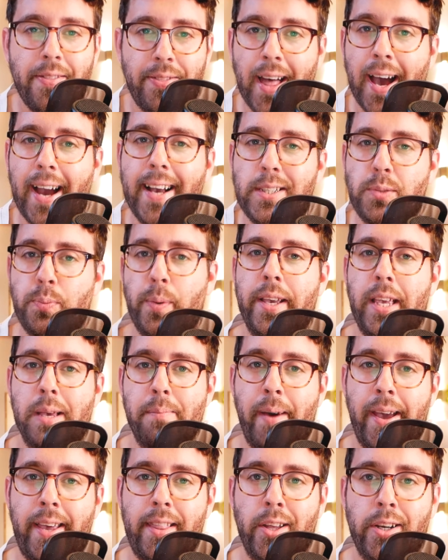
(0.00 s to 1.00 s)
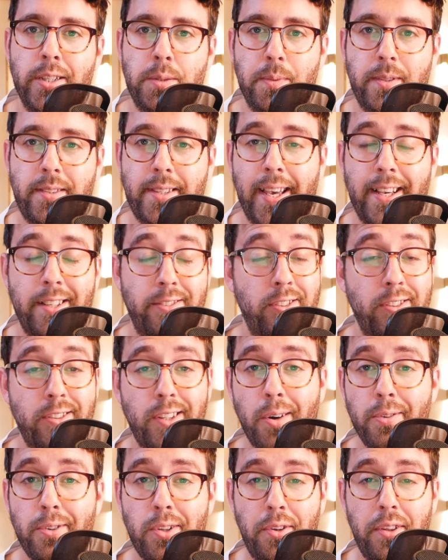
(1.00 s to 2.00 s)
That is where you make those mistakes. Just
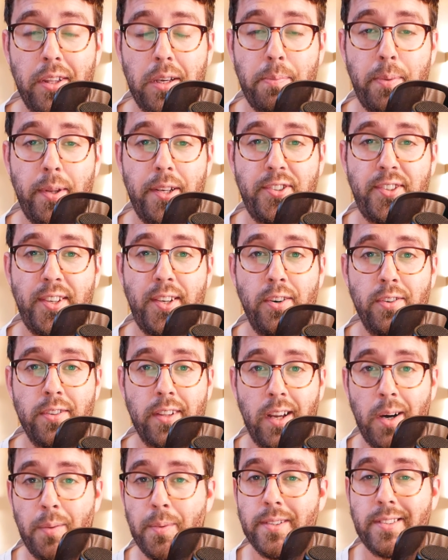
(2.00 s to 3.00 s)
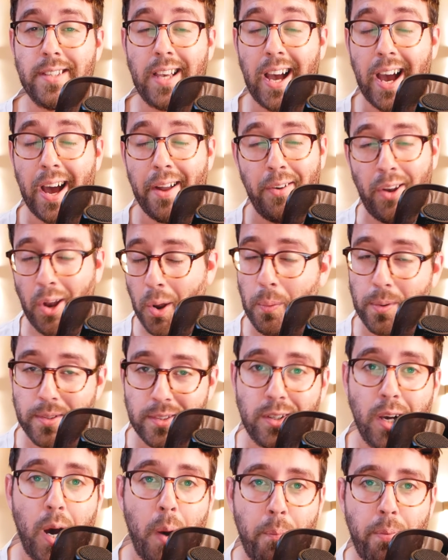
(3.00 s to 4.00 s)
don't do it in the Community Shield and onwards, and no
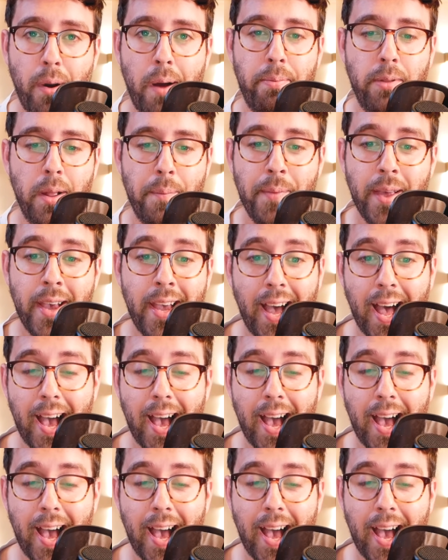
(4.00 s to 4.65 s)
one's got a problem.